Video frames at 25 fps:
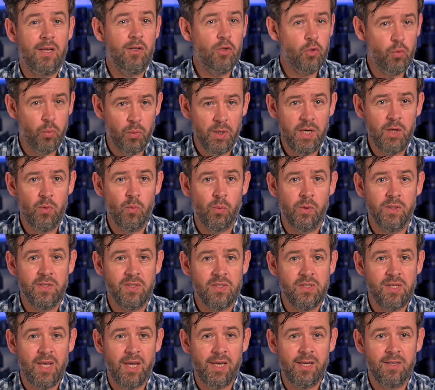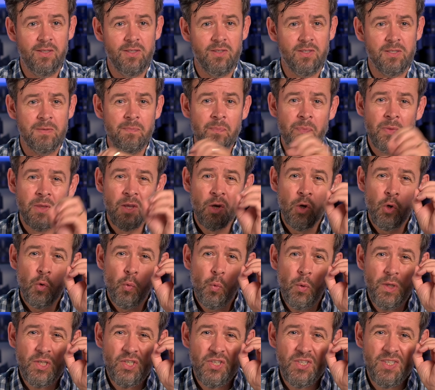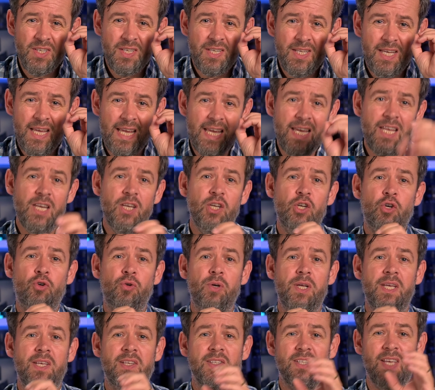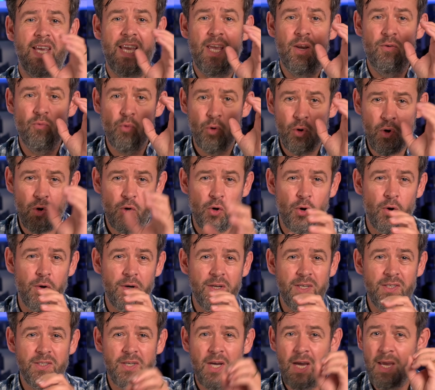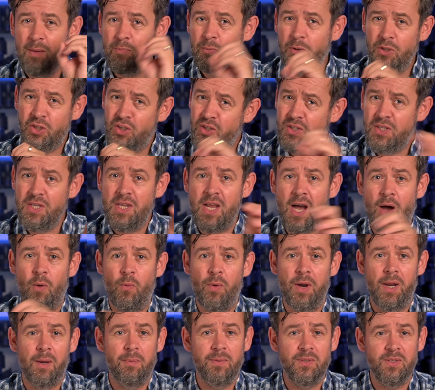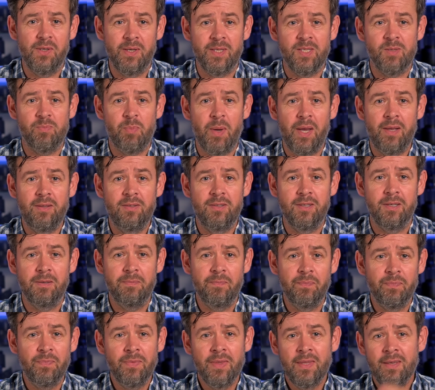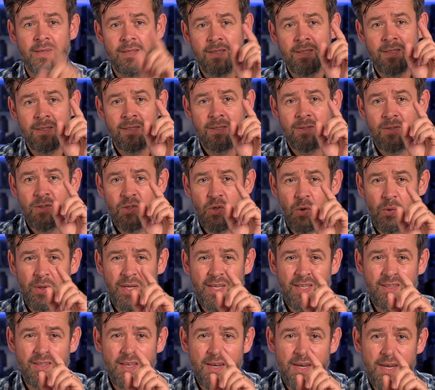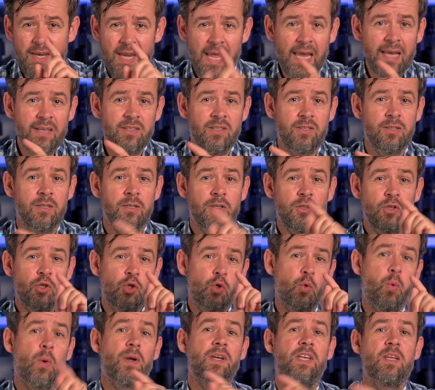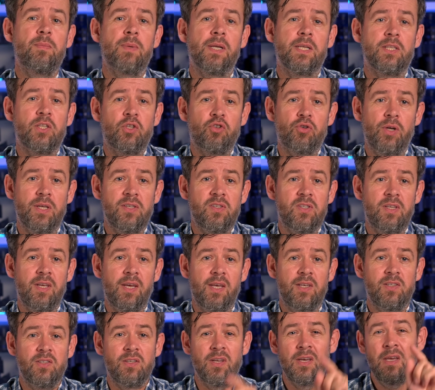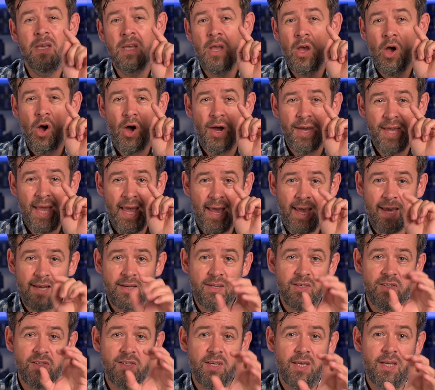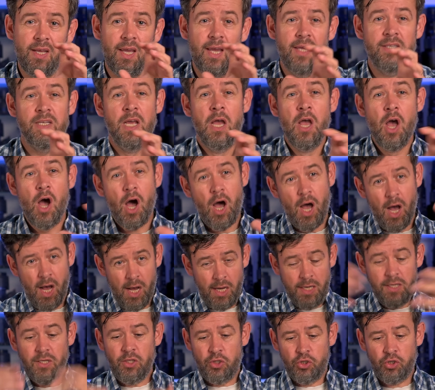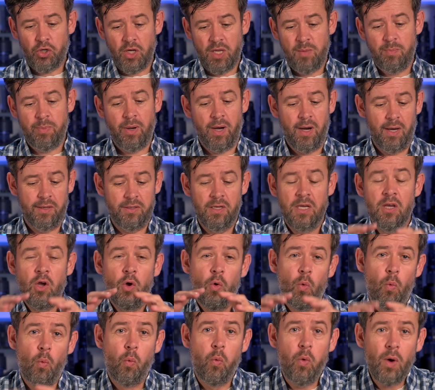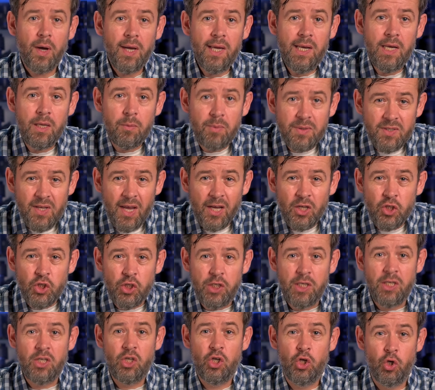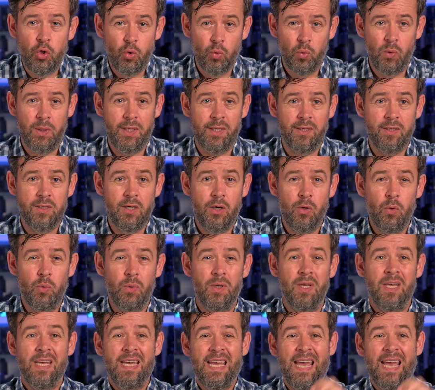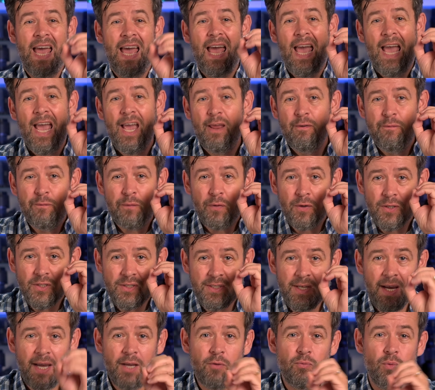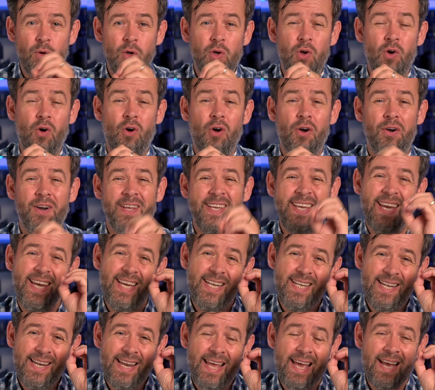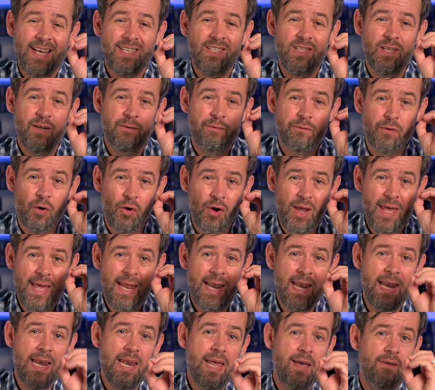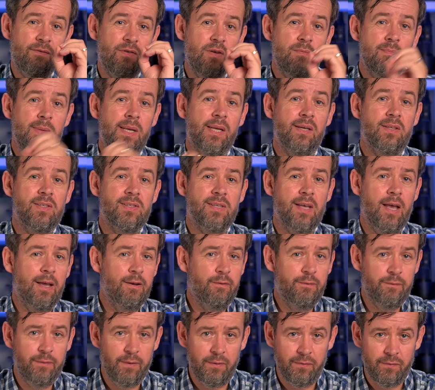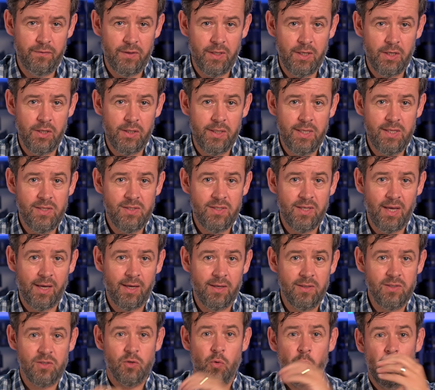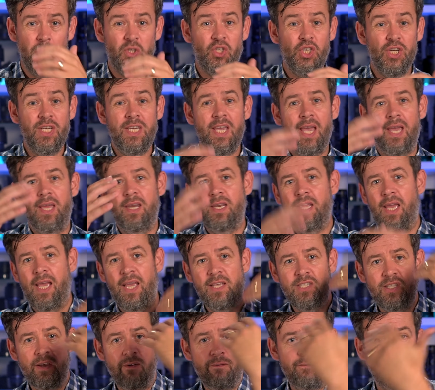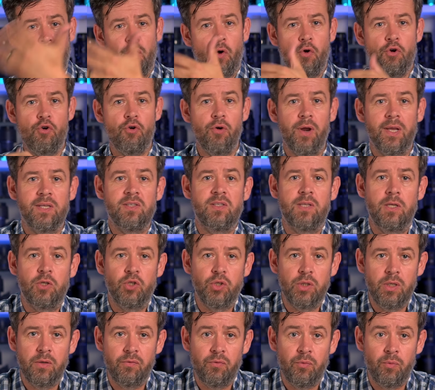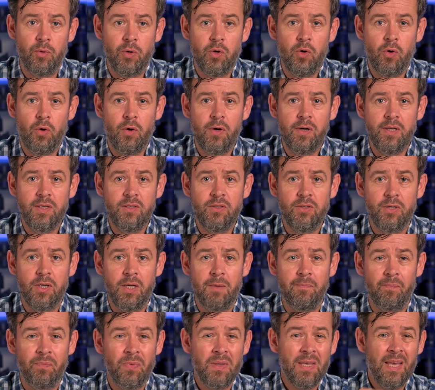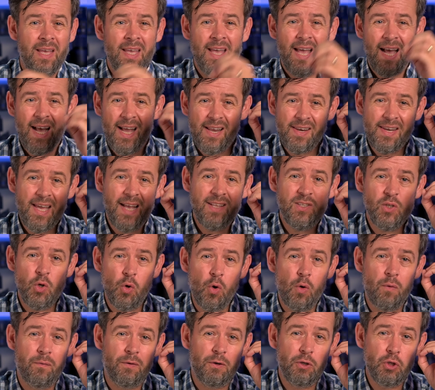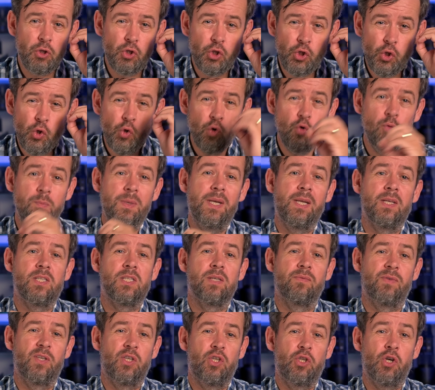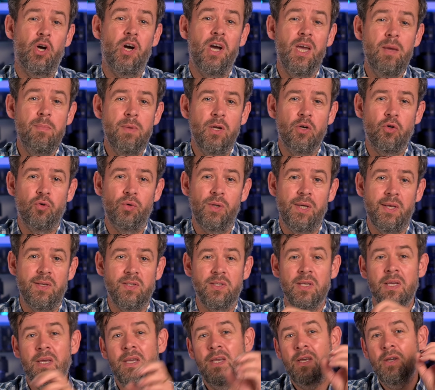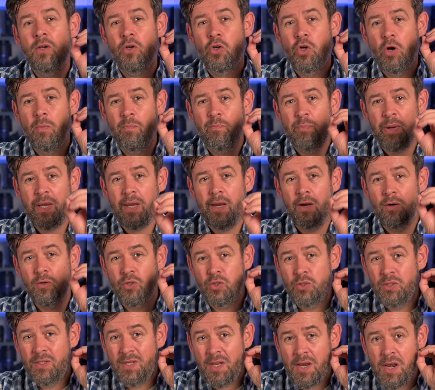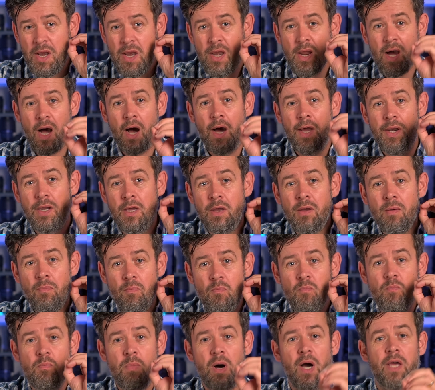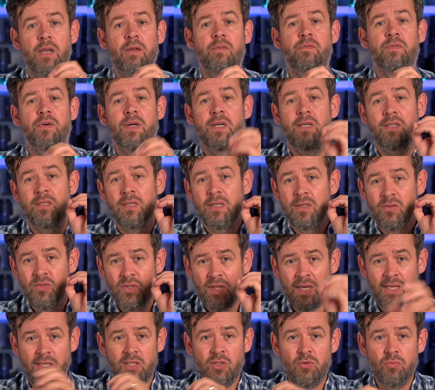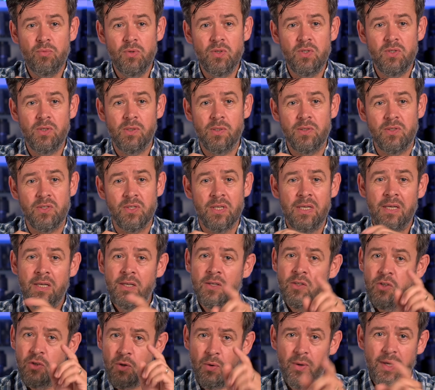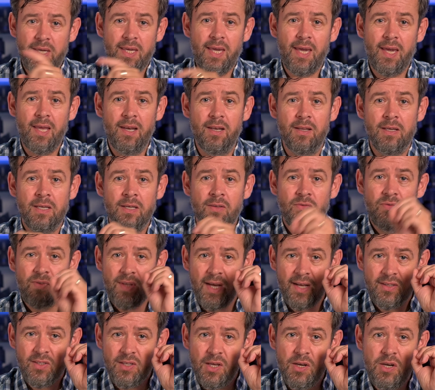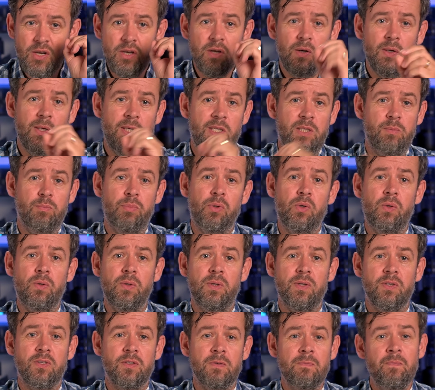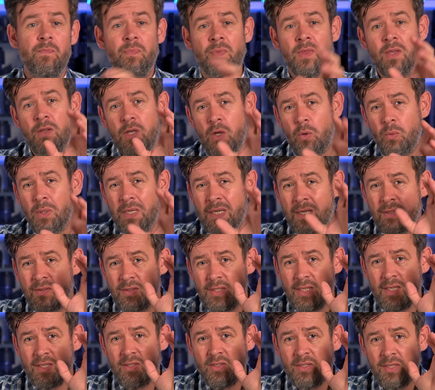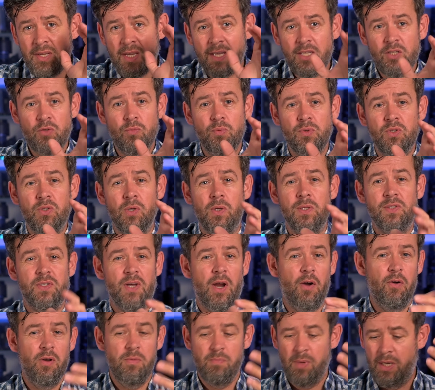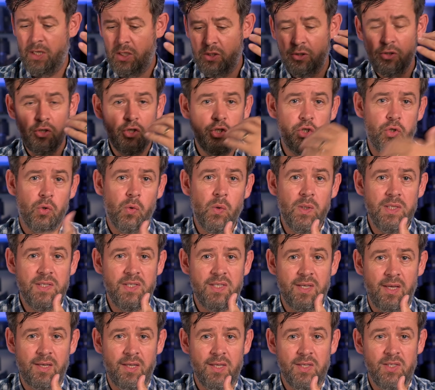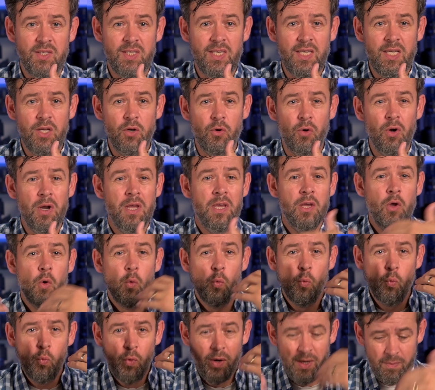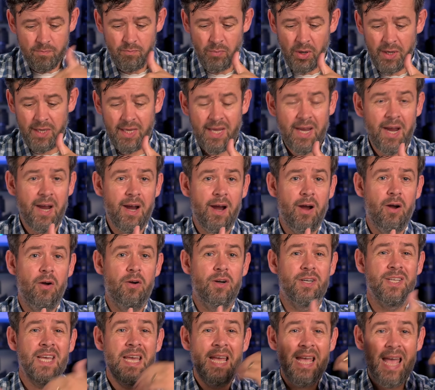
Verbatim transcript: and 21 seconds which is an increase in recording time, which is not what I was expecting. So in the next 20 minute stress test, I had the Z8 on the tripod while it was actually cooling down. And for that recording, it lasted for 11 minutes and 59 seconds, which again is a further extension of the recording time. And that's over two minutes of a time increase compared to the non-modified test results. So again, that's a nice bonus. Now, these test results are in my control settings here with my card